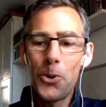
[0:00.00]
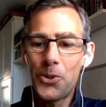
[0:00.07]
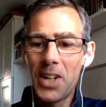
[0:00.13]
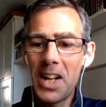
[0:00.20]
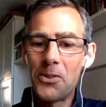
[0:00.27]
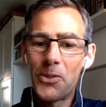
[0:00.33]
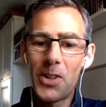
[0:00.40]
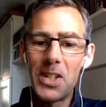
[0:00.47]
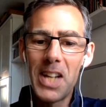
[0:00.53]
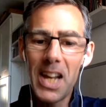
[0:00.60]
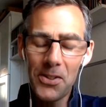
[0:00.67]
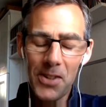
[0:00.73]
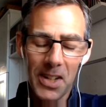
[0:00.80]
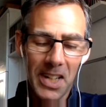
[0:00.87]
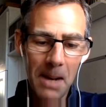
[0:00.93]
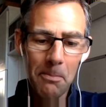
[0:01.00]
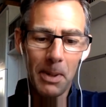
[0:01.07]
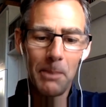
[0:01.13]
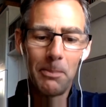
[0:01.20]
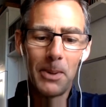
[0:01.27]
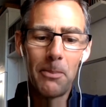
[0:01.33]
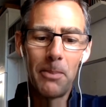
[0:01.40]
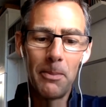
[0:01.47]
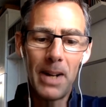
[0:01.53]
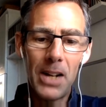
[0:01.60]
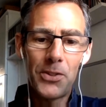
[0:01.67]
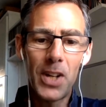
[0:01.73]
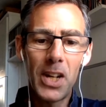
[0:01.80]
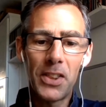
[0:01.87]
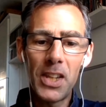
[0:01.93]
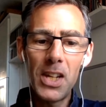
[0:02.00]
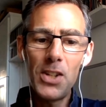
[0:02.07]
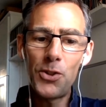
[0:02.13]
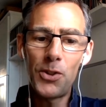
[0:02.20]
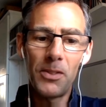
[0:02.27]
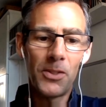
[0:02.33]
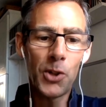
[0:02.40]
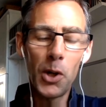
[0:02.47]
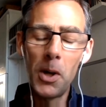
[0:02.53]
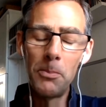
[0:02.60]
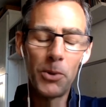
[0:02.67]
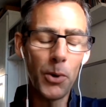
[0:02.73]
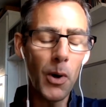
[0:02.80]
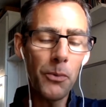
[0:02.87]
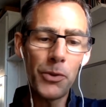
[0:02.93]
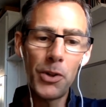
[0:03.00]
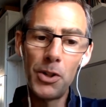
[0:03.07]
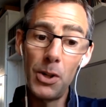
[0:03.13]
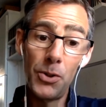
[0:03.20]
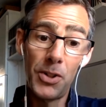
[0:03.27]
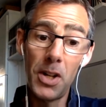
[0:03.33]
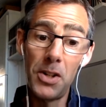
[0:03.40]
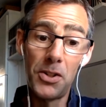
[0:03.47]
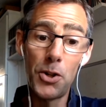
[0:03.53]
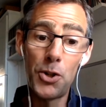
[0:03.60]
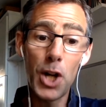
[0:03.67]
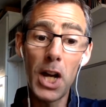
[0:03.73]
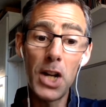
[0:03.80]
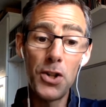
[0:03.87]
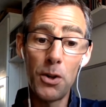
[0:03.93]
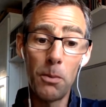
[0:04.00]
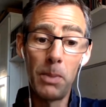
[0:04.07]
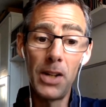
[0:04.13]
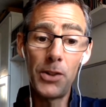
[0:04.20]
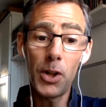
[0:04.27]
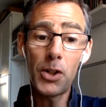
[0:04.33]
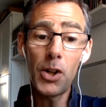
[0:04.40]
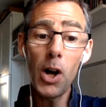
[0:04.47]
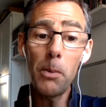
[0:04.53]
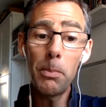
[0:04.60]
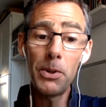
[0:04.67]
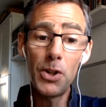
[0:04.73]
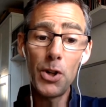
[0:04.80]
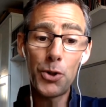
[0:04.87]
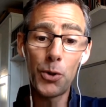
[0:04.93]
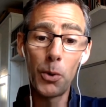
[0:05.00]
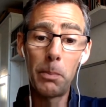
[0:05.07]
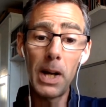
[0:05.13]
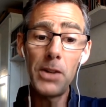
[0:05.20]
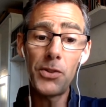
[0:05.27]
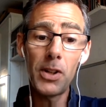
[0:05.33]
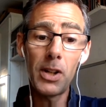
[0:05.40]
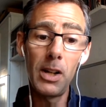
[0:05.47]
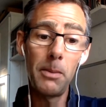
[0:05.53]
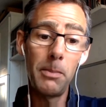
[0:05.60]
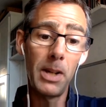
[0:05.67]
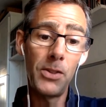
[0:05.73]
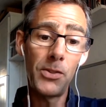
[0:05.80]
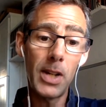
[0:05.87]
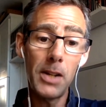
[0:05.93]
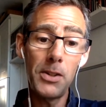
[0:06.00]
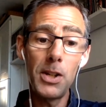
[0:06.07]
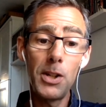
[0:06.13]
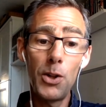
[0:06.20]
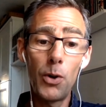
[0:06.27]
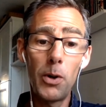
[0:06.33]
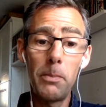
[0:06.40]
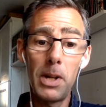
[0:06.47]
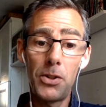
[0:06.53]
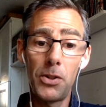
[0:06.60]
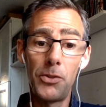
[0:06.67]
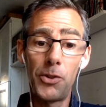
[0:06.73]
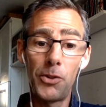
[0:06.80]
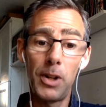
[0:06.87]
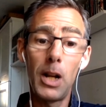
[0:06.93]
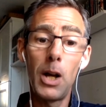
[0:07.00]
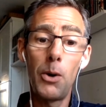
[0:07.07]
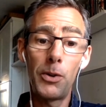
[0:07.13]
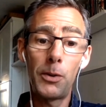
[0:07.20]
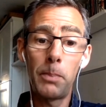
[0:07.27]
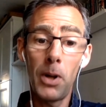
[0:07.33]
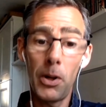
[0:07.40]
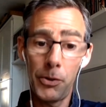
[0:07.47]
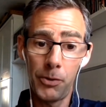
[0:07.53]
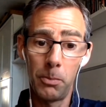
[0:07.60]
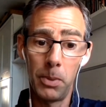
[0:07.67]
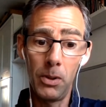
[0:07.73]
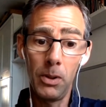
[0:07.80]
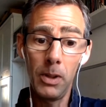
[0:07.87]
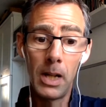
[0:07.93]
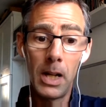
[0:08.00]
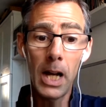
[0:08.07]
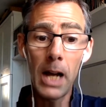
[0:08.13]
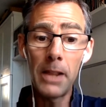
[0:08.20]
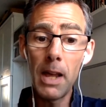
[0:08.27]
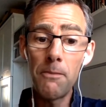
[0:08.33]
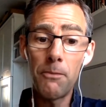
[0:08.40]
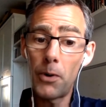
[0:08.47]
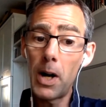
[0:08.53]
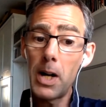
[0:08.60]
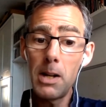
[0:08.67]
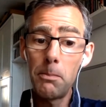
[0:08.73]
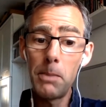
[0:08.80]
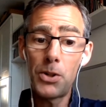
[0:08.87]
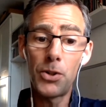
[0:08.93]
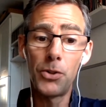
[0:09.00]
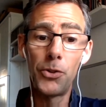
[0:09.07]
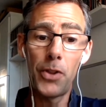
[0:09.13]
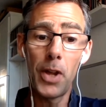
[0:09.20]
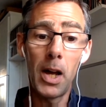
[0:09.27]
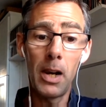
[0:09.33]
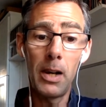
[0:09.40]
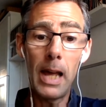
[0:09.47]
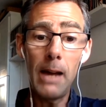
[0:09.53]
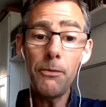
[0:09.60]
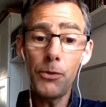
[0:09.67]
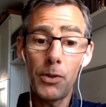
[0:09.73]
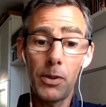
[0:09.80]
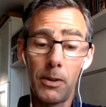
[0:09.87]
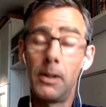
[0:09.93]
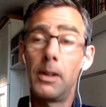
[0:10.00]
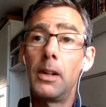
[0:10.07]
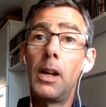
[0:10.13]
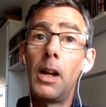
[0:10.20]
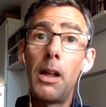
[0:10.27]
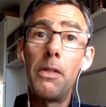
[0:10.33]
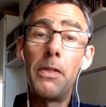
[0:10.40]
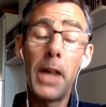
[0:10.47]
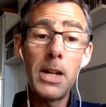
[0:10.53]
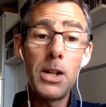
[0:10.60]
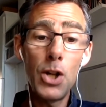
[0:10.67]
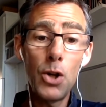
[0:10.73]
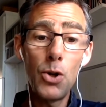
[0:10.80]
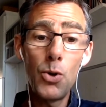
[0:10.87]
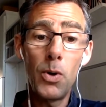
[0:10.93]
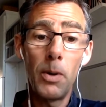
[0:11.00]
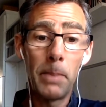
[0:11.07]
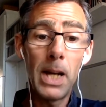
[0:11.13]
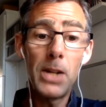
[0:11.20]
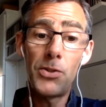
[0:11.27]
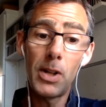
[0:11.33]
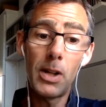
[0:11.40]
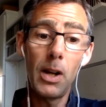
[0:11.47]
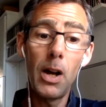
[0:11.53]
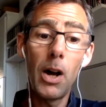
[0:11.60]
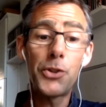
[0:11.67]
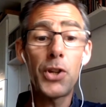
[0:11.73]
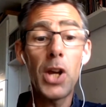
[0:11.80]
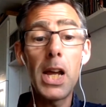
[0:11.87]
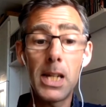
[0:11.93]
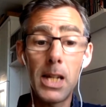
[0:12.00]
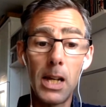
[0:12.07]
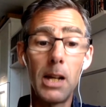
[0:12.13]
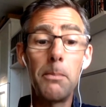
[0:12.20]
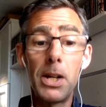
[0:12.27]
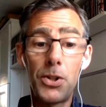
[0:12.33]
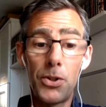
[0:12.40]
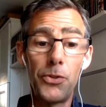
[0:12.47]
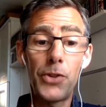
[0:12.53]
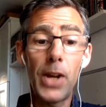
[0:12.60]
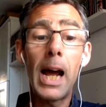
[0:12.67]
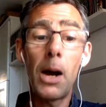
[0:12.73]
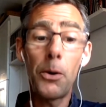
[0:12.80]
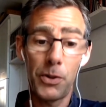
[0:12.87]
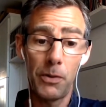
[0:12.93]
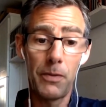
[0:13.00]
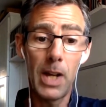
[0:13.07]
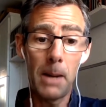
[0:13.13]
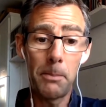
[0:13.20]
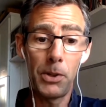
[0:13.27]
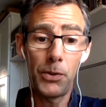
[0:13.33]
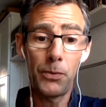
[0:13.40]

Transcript: Short answer, yes, it can be problematic. These terms are often used interchangeably. So carbon neutral basically means getting your emissions as low as possible. And then for any emissions that are left, then you basically are taking emissions out of the